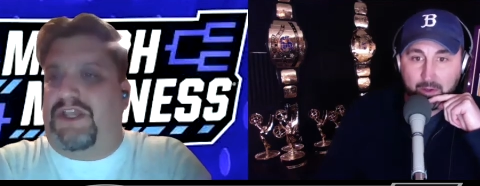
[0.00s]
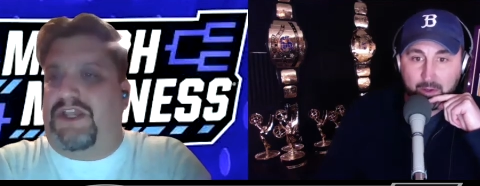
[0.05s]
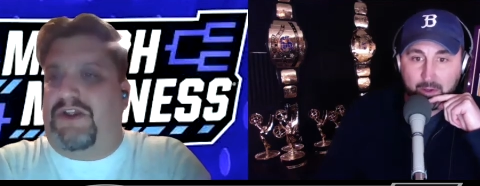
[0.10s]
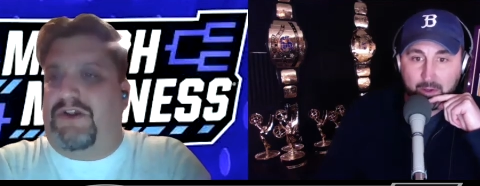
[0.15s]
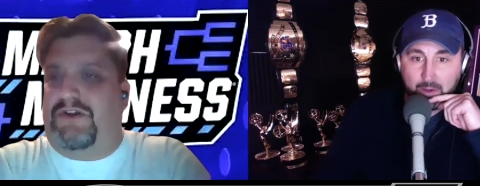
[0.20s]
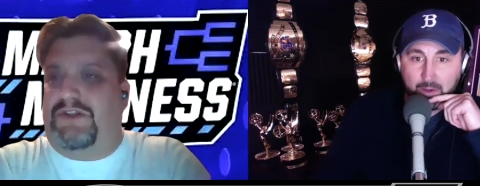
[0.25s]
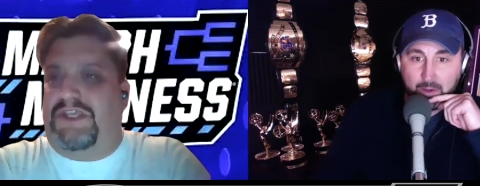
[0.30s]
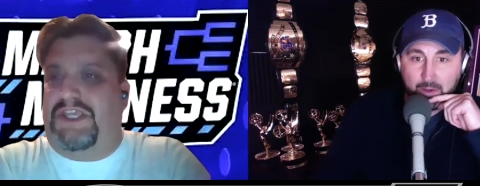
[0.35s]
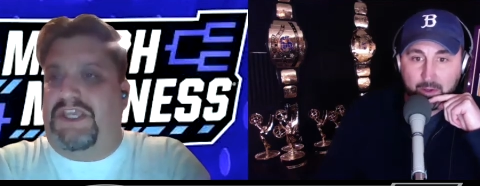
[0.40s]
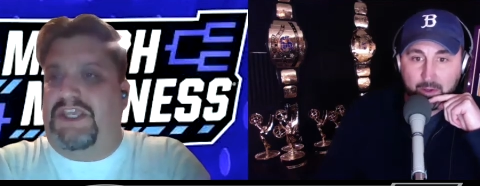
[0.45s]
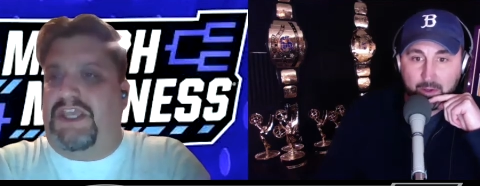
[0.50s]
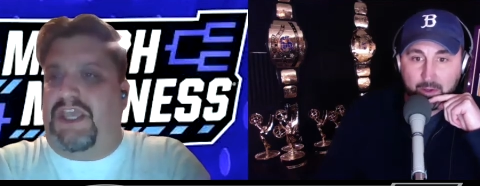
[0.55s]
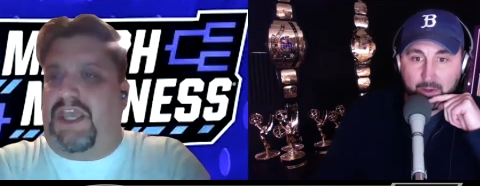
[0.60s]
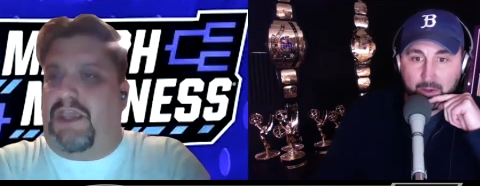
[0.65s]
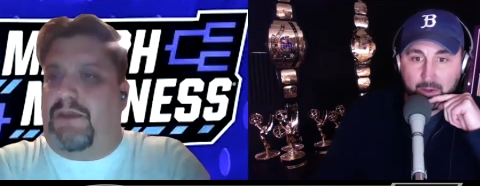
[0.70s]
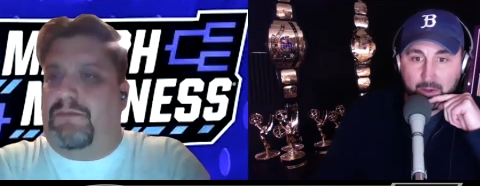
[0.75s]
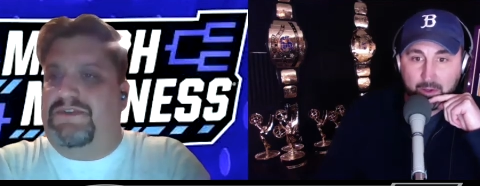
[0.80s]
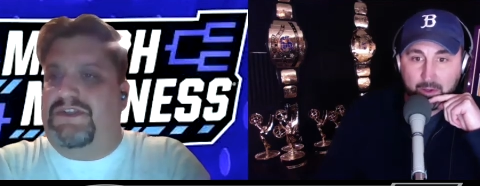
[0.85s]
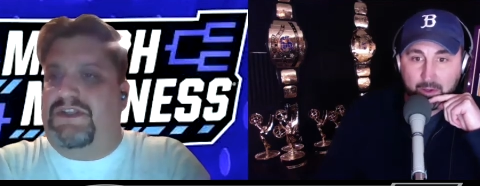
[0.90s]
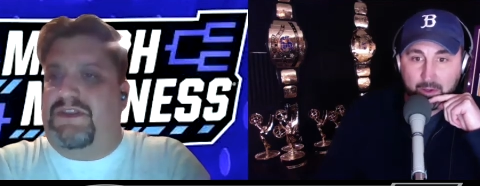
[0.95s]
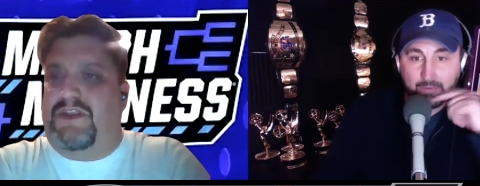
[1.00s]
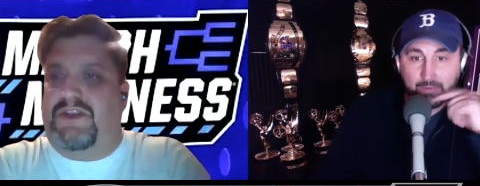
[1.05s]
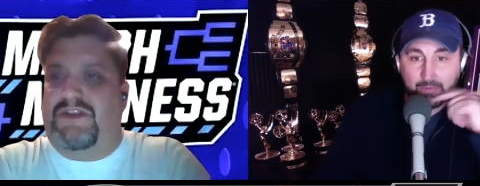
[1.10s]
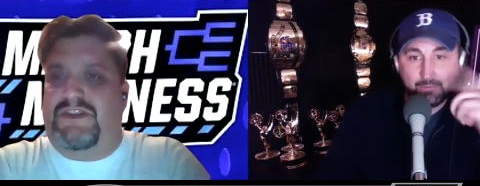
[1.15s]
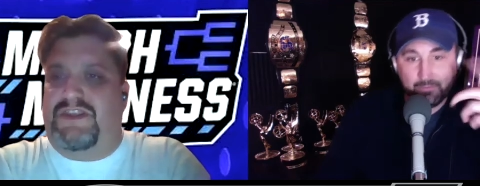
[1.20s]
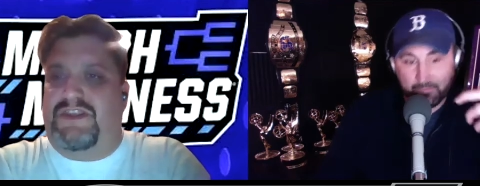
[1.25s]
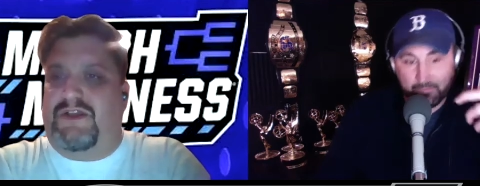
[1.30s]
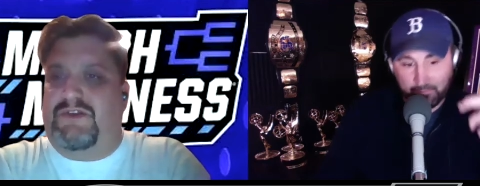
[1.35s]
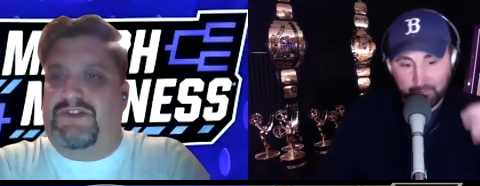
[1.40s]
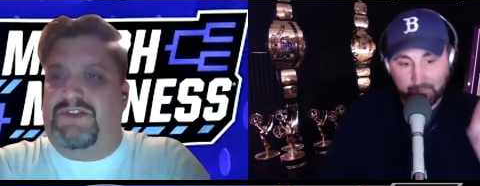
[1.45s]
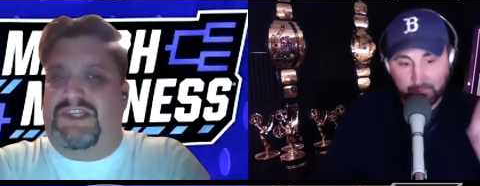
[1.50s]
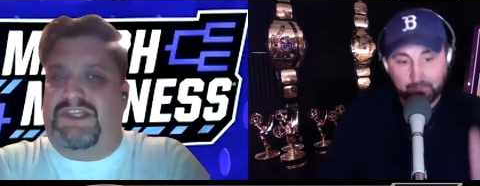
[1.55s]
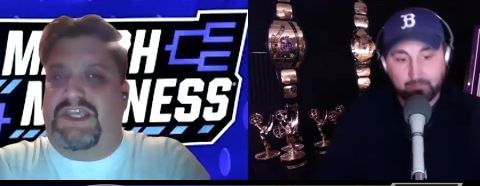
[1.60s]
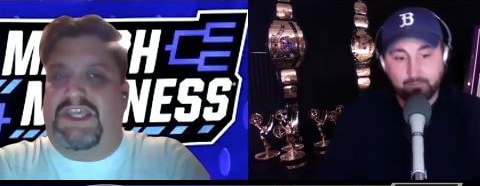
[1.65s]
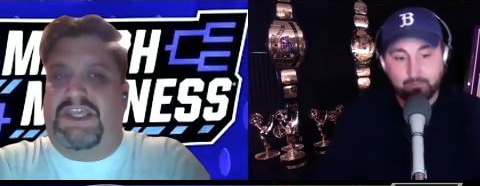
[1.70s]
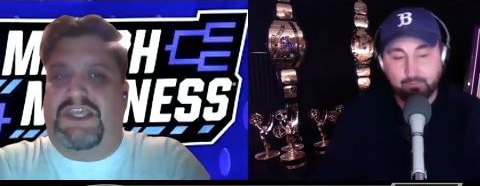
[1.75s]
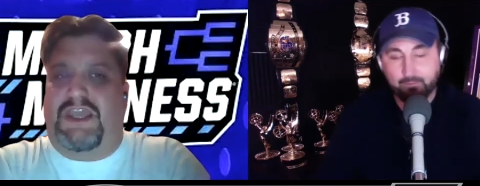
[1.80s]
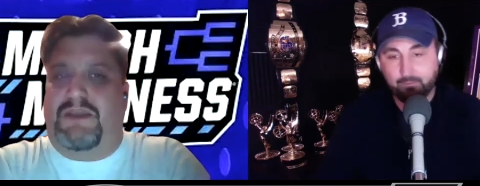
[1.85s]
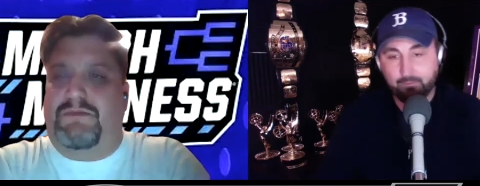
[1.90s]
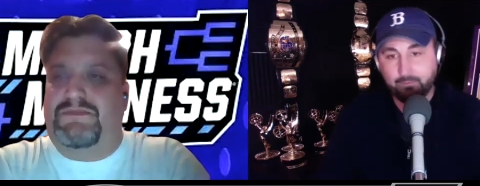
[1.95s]
Speaker 1: your league games, and those
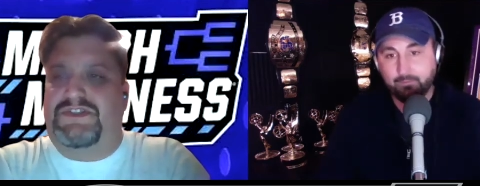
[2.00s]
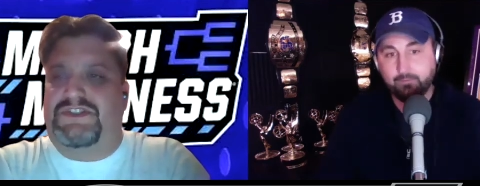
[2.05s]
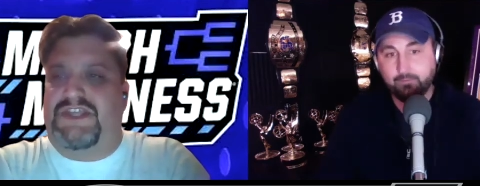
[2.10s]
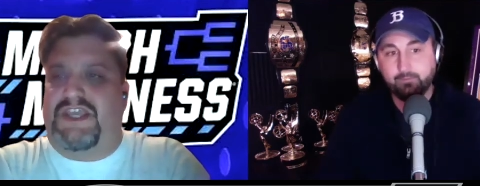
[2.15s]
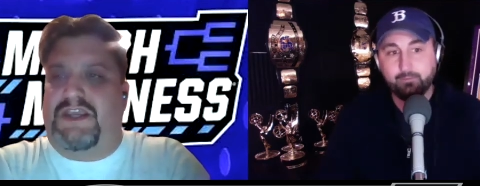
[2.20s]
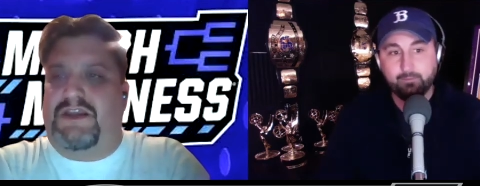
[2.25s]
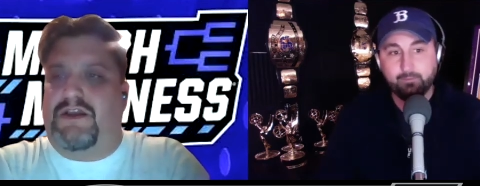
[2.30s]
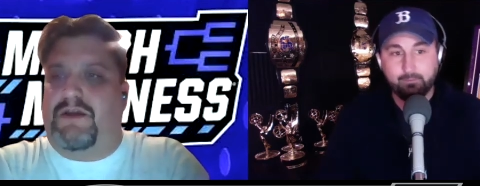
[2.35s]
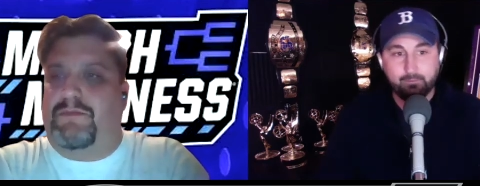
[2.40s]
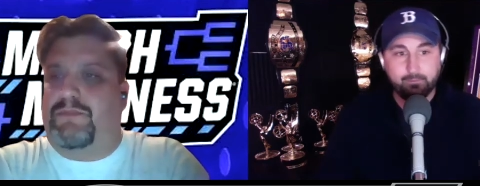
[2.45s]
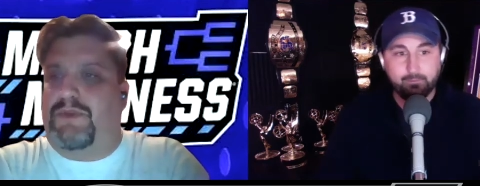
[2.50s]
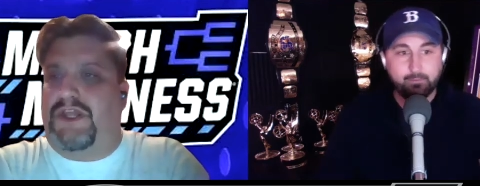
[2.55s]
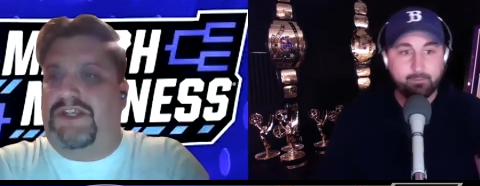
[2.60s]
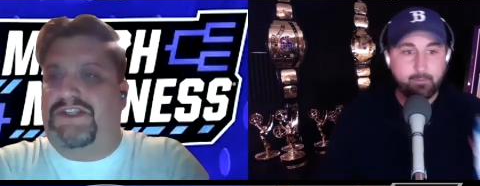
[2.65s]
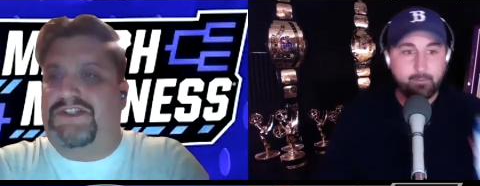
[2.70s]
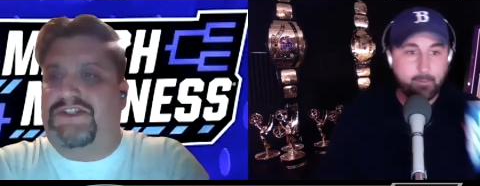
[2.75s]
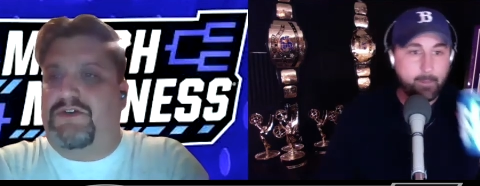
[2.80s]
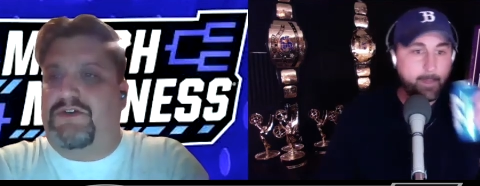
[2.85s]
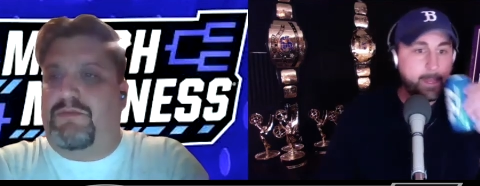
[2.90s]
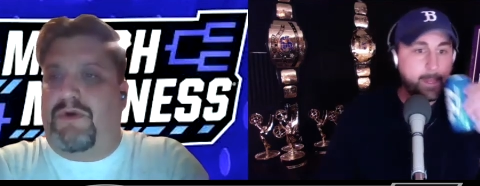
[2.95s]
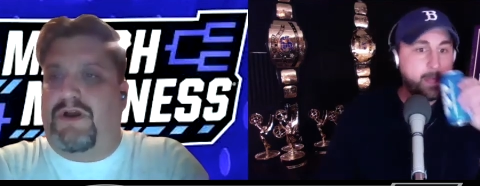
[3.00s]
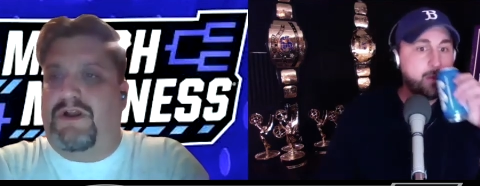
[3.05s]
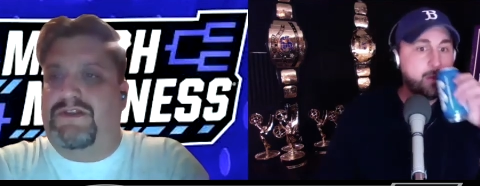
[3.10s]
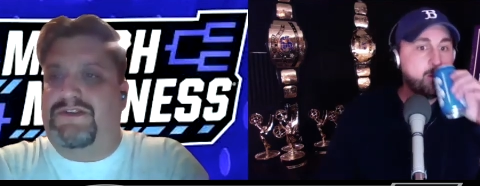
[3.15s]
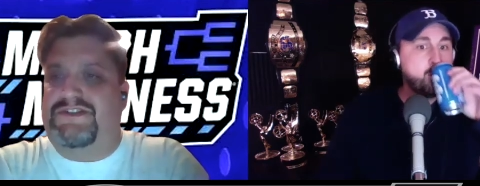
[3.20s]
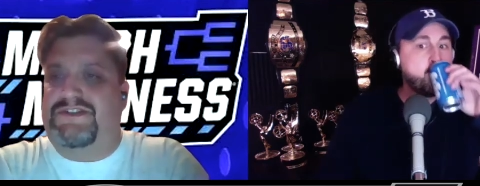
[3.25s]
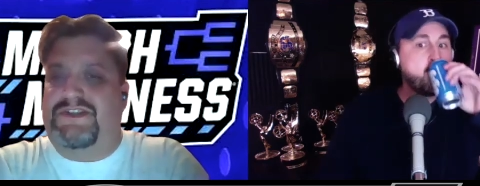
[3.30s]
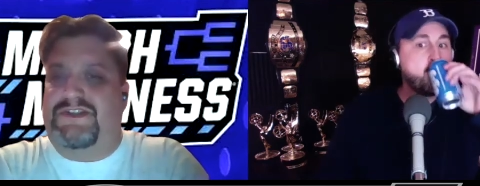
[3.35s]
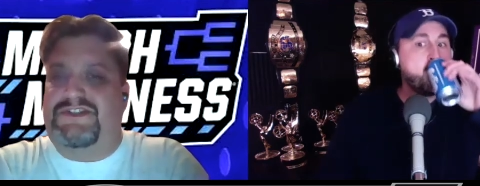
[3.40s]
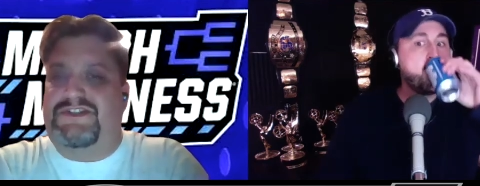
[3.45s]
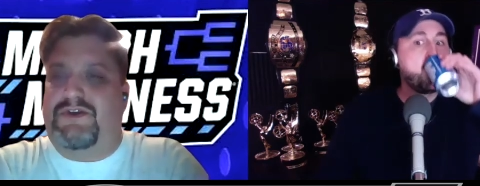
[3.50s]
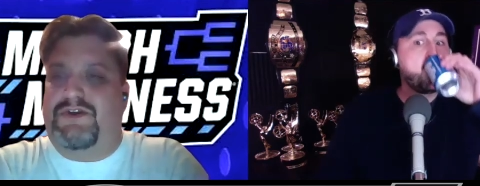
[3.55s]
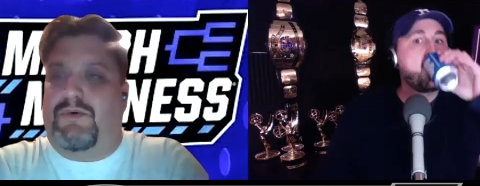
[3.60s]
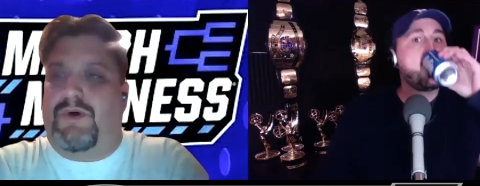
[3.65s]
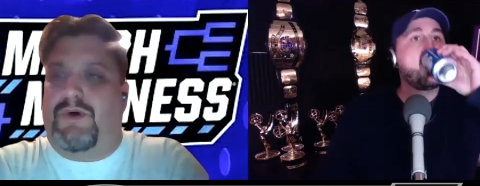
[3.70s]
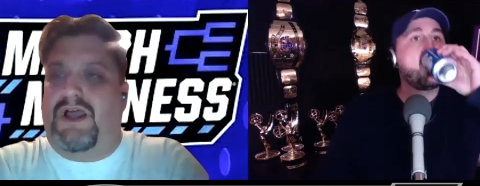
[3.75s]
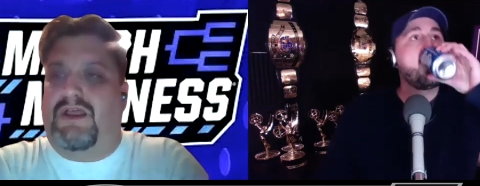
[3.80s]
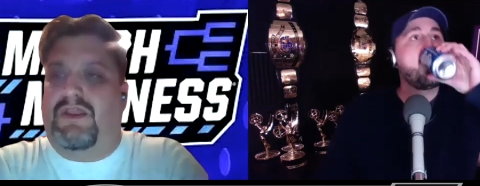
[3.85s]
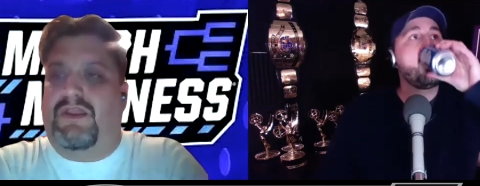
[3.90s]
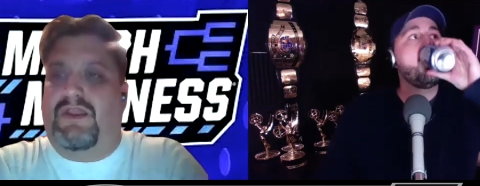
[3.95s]
league games take up 2 months. And so while